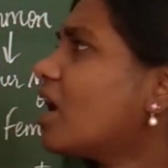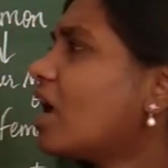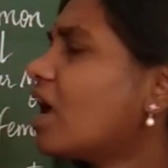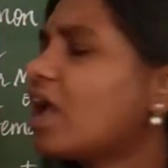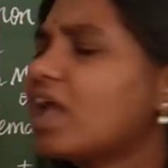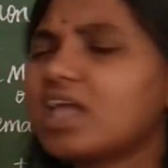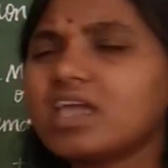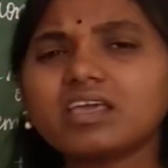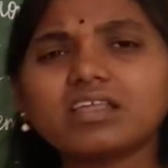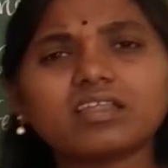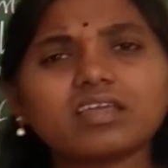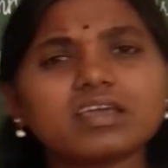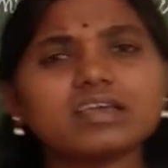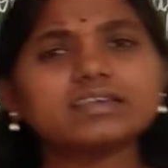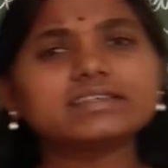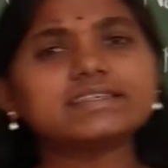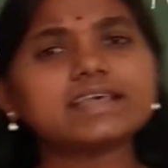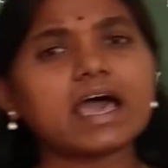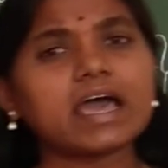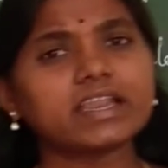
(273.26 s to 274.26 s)
Air
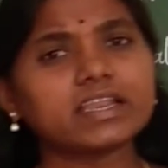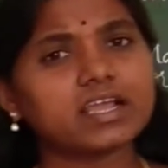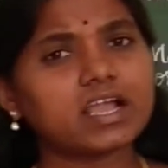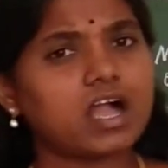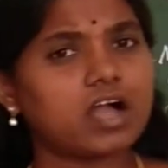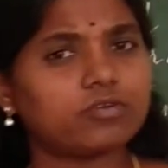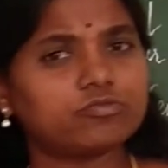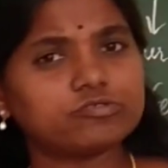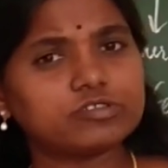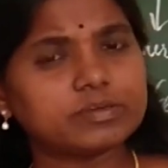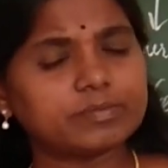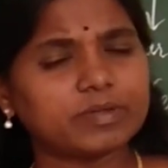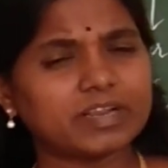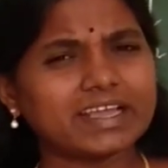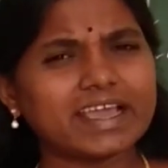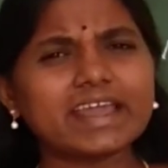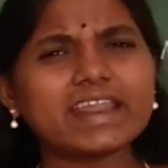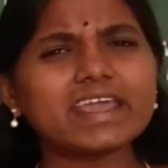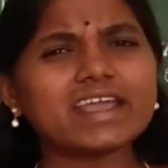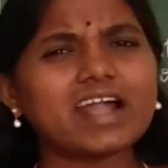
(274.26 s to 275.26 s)
is uncountable.
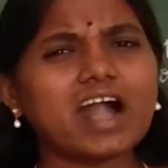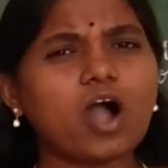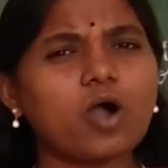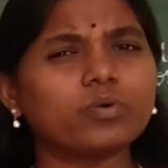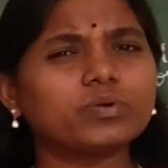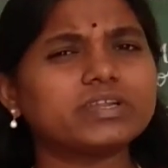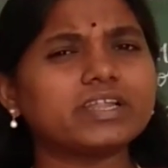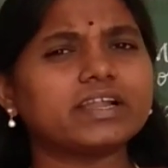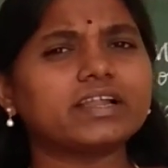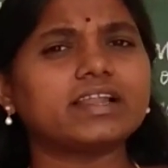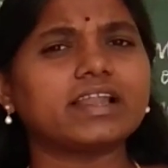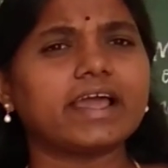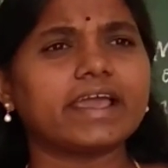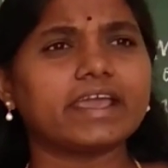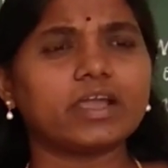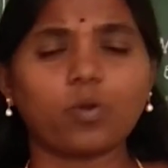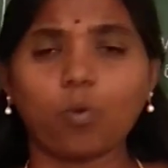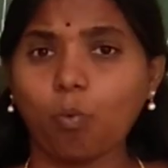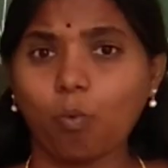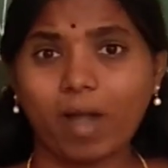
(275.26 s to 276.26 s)
Can I count it
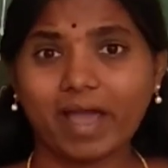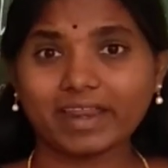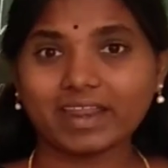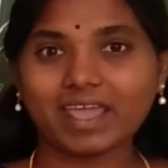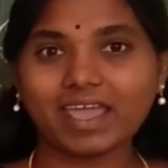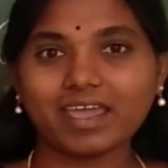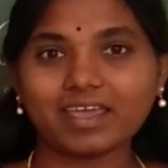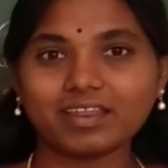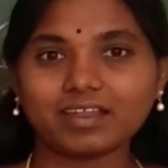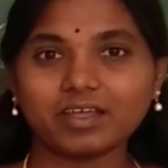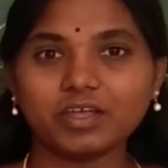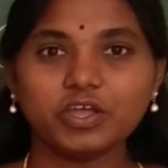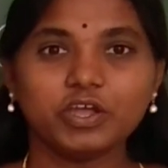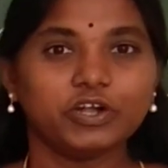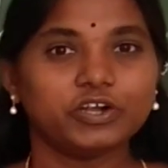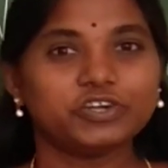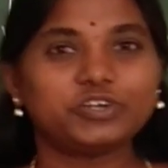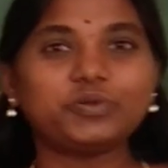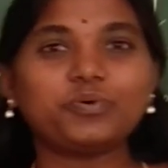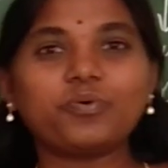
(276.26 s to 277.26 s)
like 1 air,
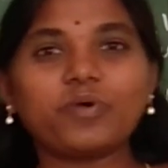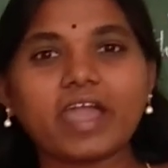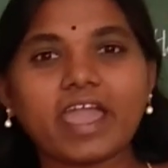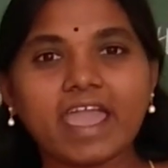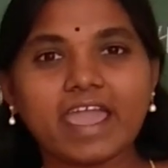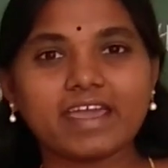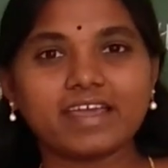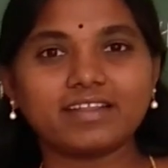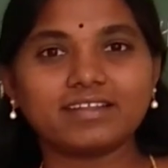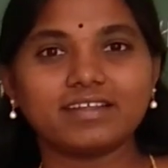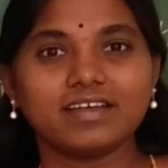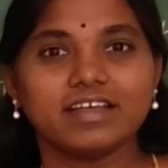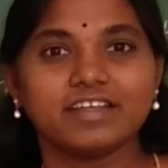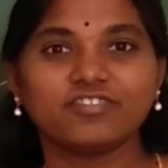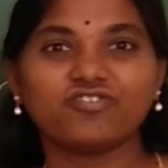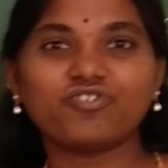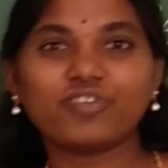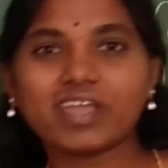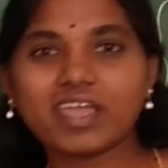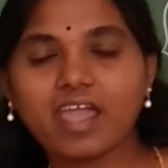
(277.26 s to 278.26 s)
2 air,
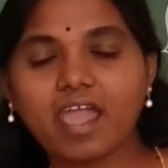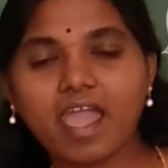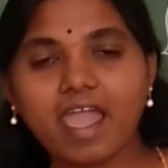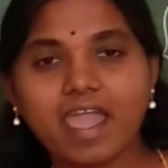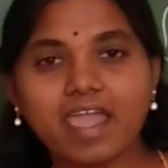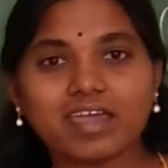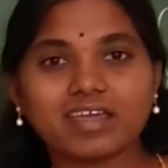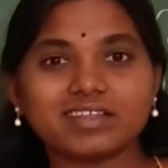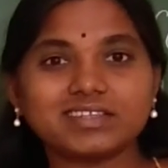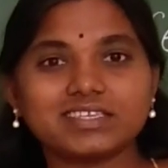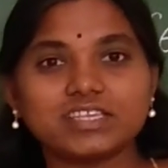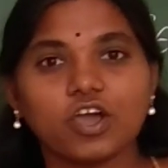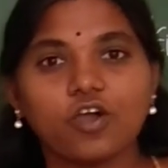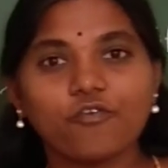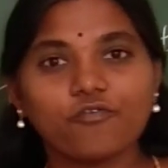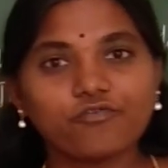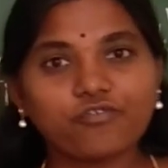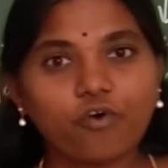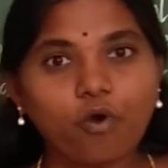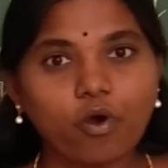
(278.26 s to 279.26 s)
3 airs,
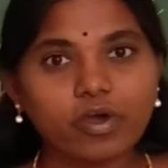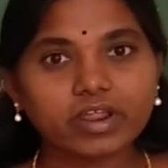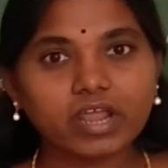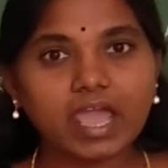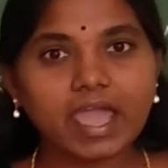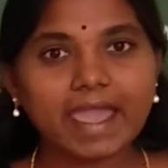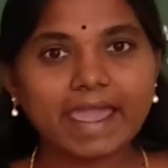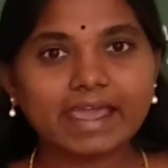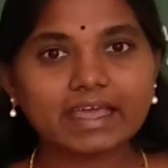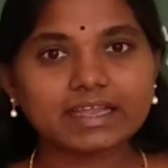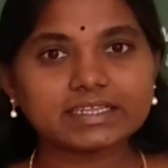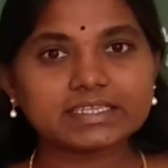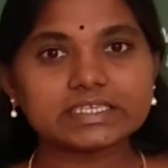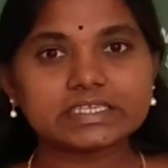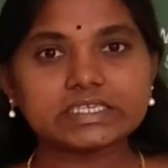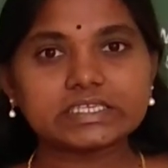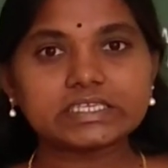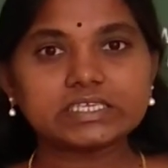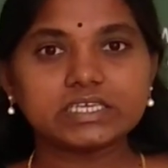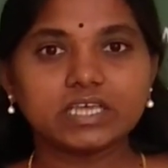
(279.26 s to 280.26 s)
4
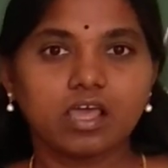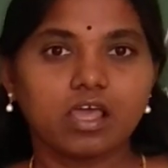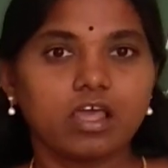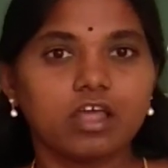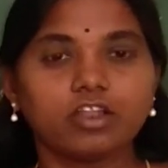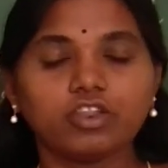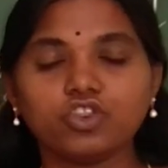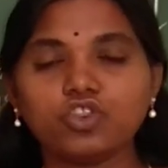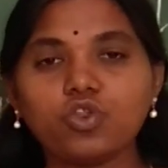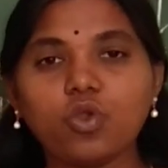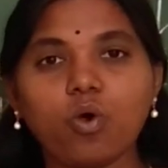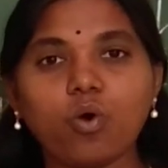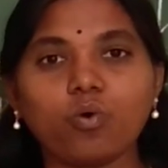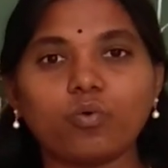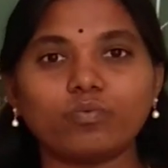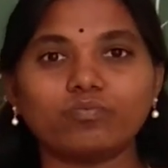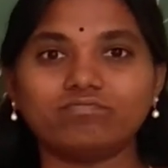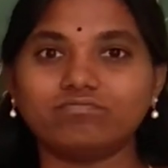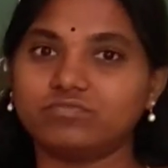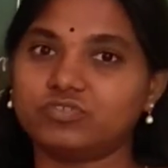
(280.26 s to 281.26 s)
airs?
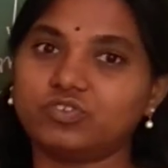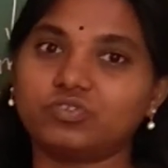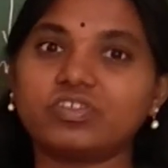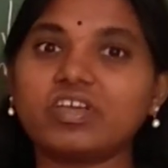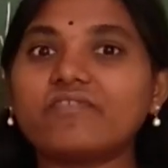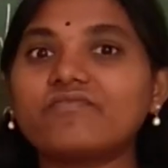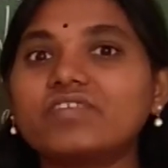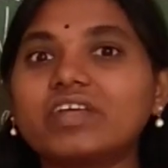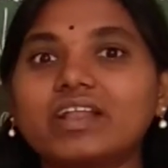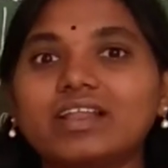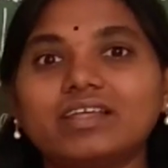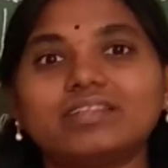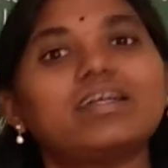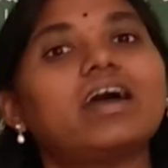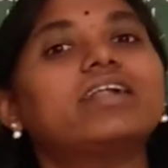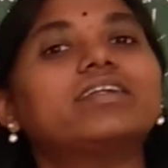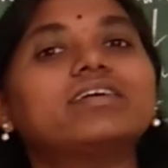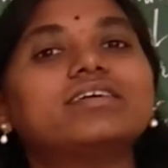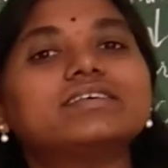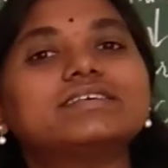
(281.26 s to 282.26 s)
No. So definitely
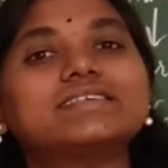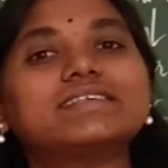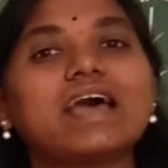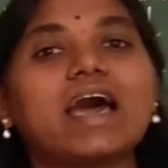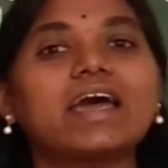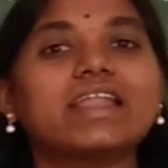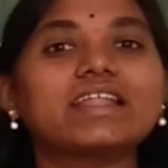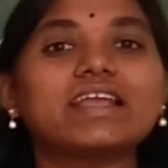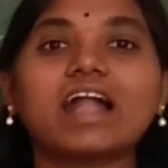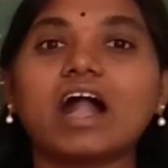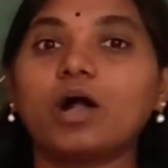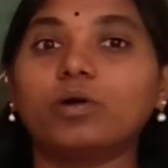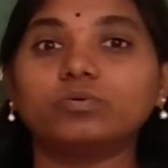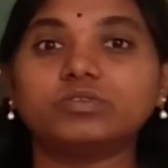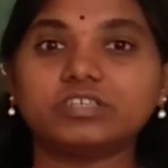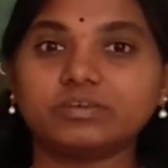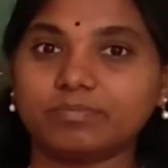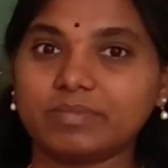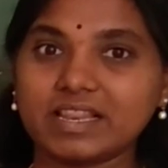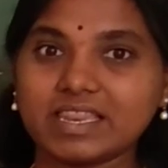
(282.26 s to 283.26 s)
that is
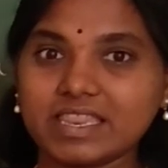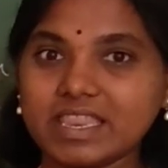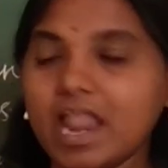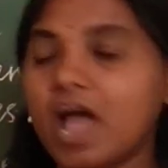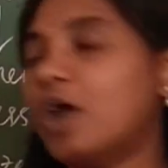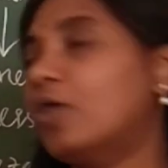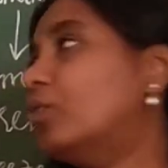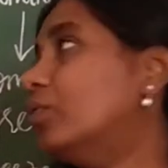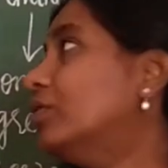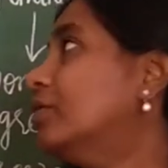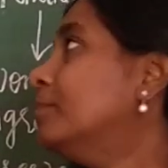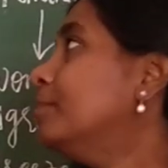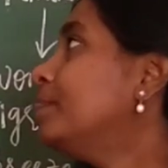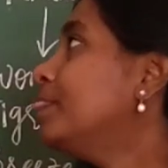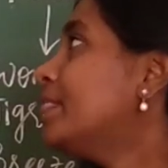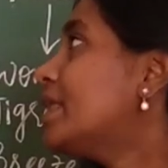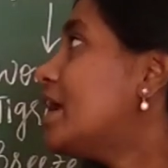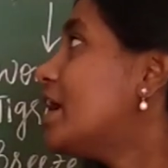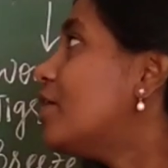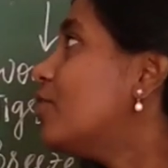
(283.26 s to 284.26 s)
uncountable noun.
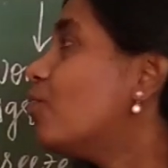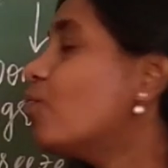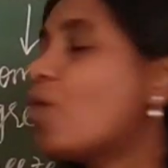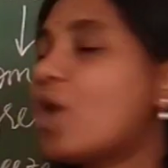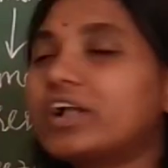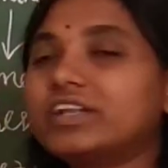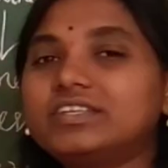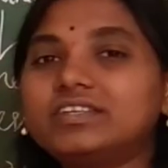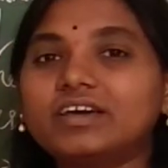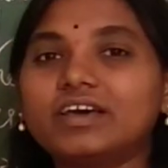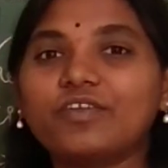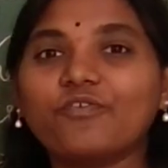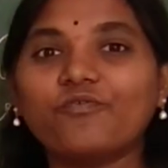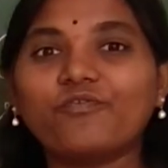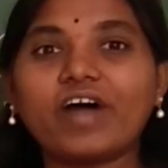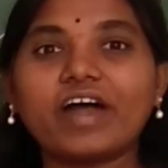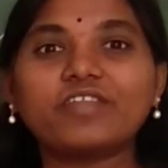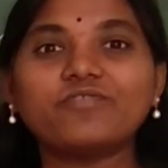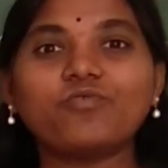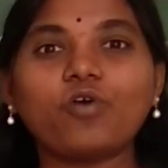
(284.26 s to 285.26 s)
Water.
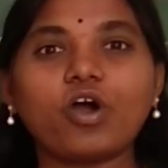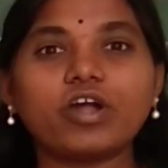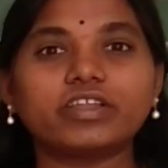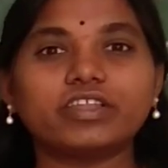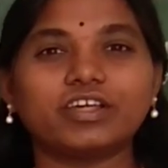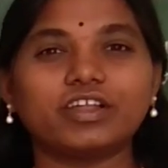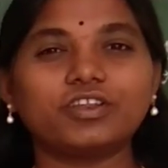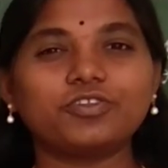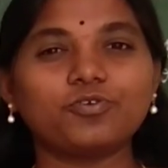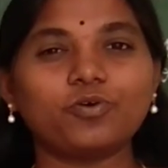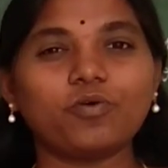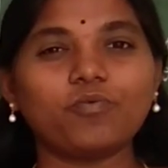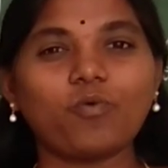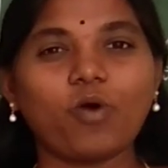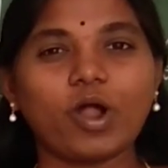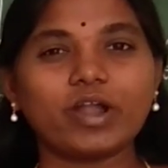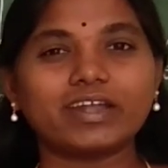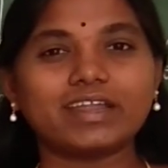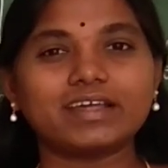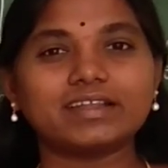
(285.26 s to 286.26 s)
1 water, 2
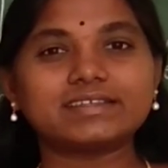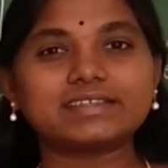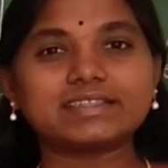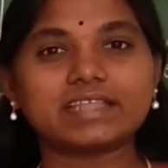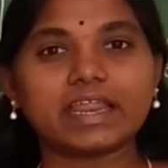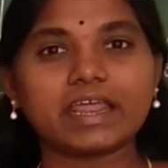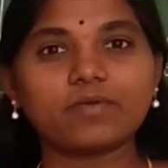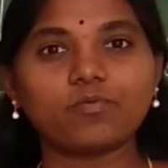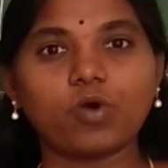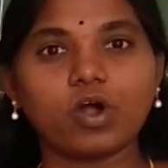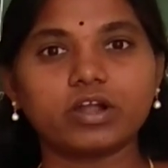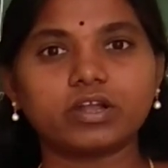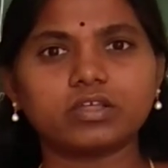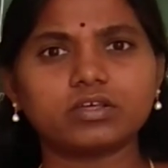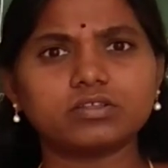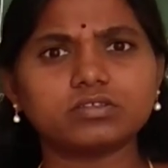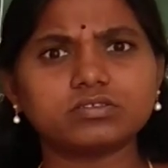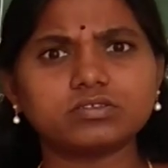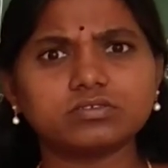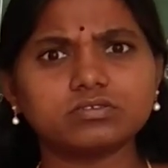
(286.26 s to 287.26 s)
waters, 3
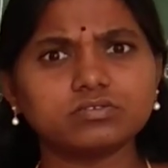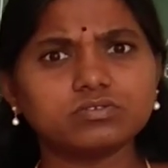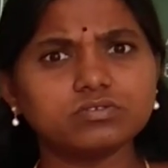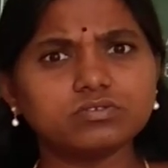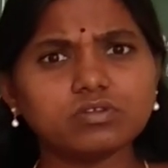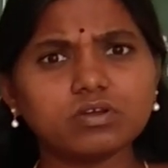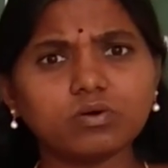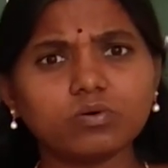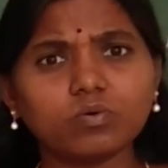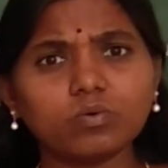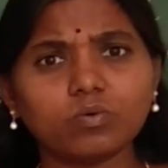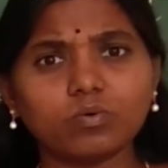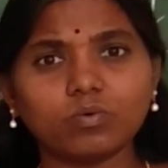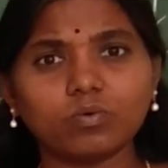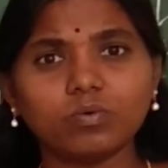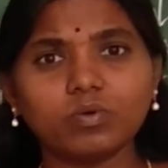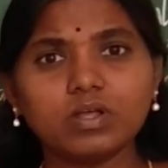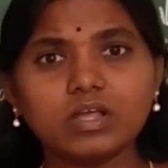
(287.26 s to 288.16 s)
waters? No.